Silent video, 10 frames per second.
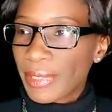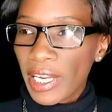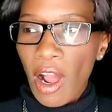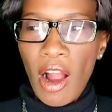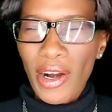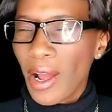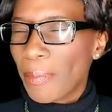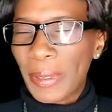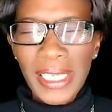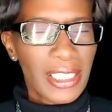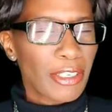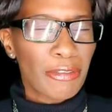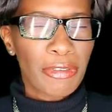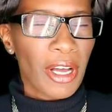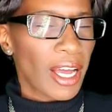an art a piece
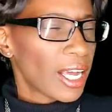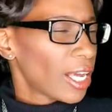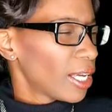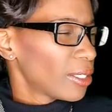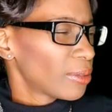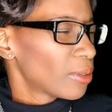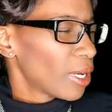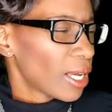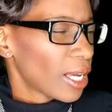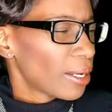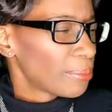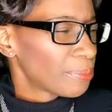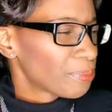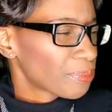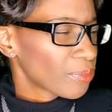of uh,
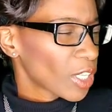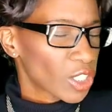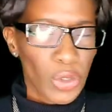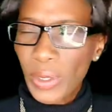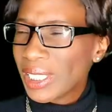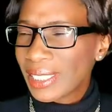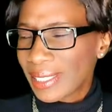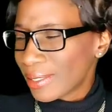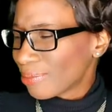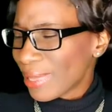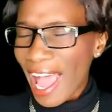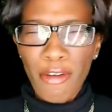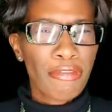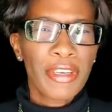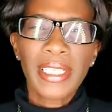um, Suki's
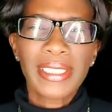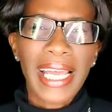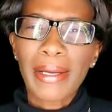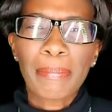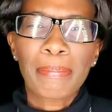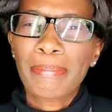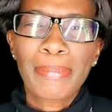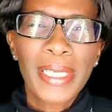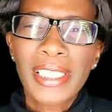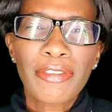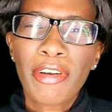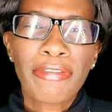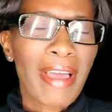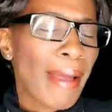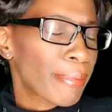outfit, like a piece of her
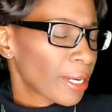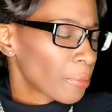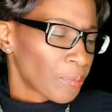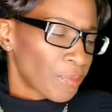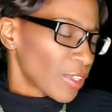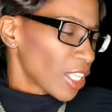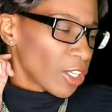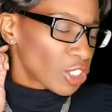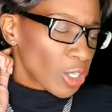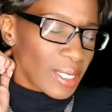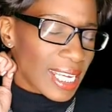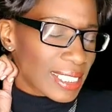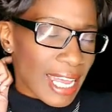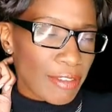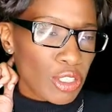fabric, you know, she always has
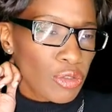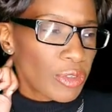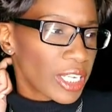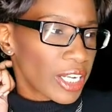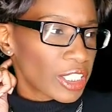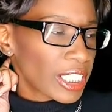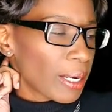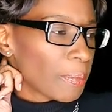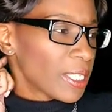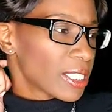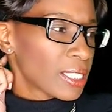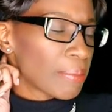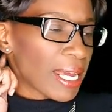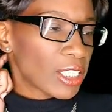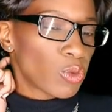to have a souvenir. She had a piece of
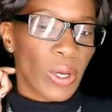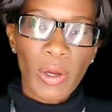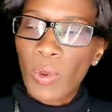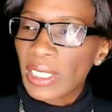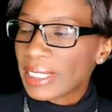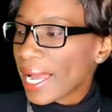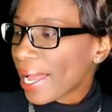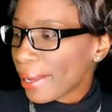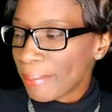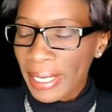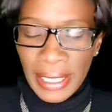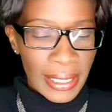somebody's wig one time